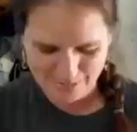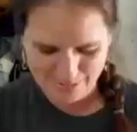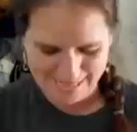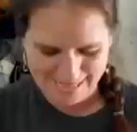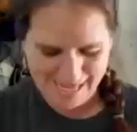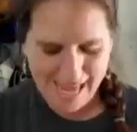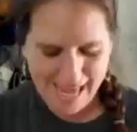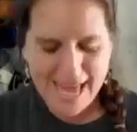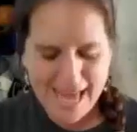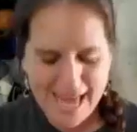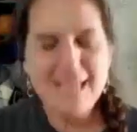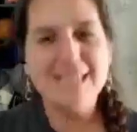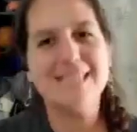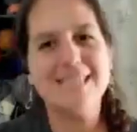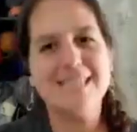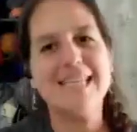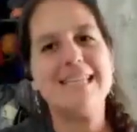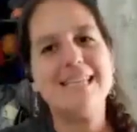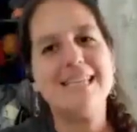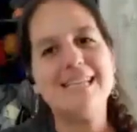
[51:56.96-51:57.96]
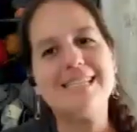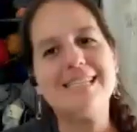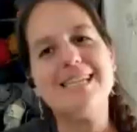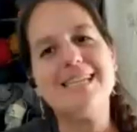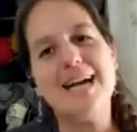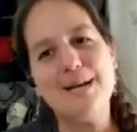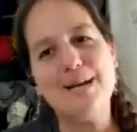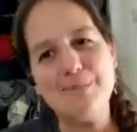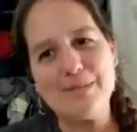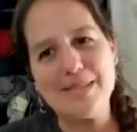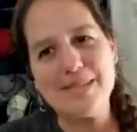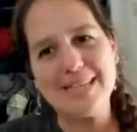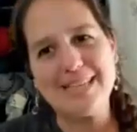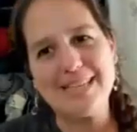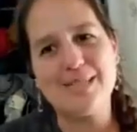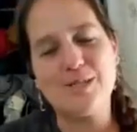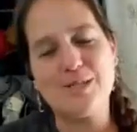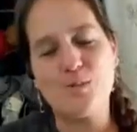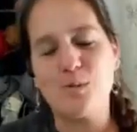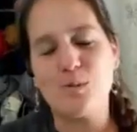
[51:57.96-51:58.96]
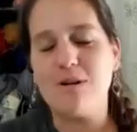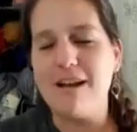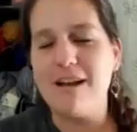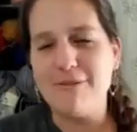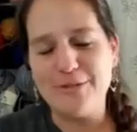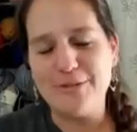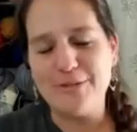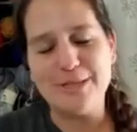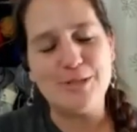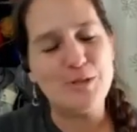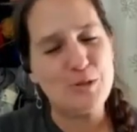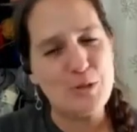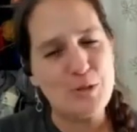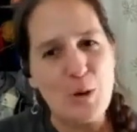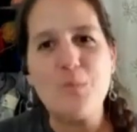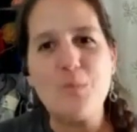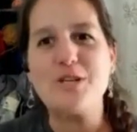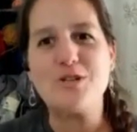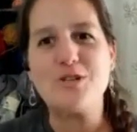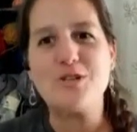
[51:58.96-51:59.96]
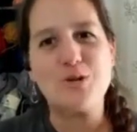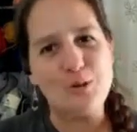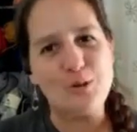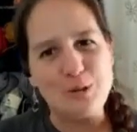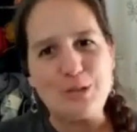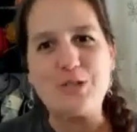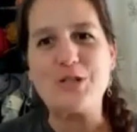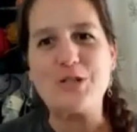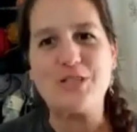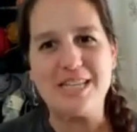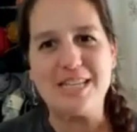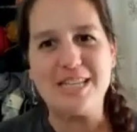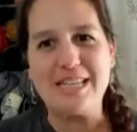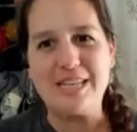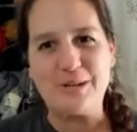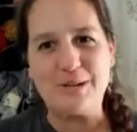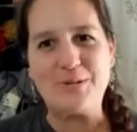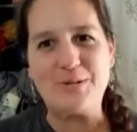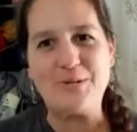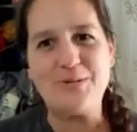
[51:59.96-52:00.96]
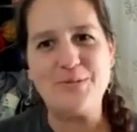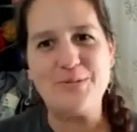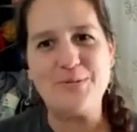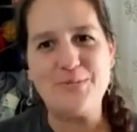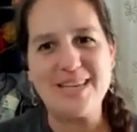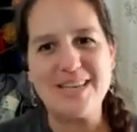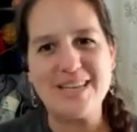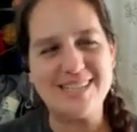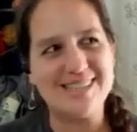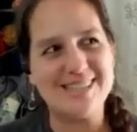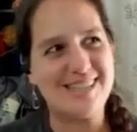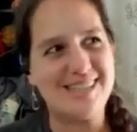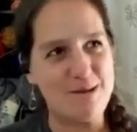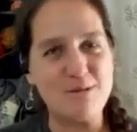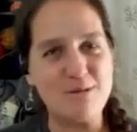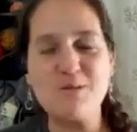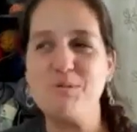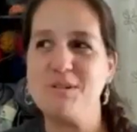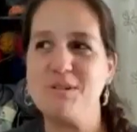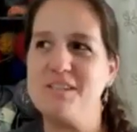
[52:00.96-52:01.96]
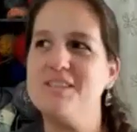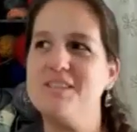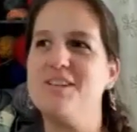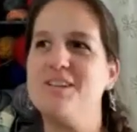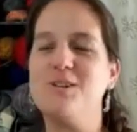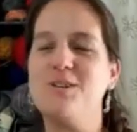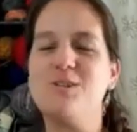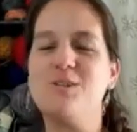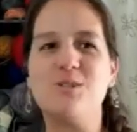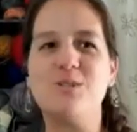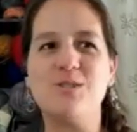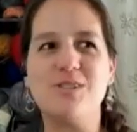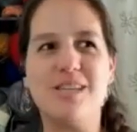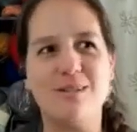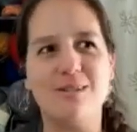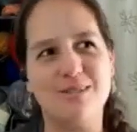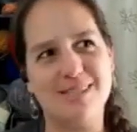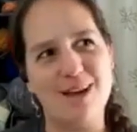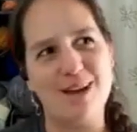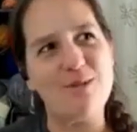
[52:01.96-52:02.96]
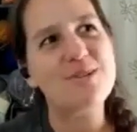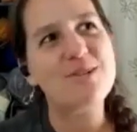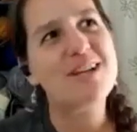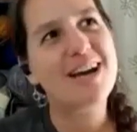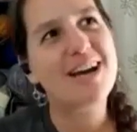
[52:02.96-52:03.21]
really, see, it's times like this where I feel so much older than you, because that was one of those, it was out in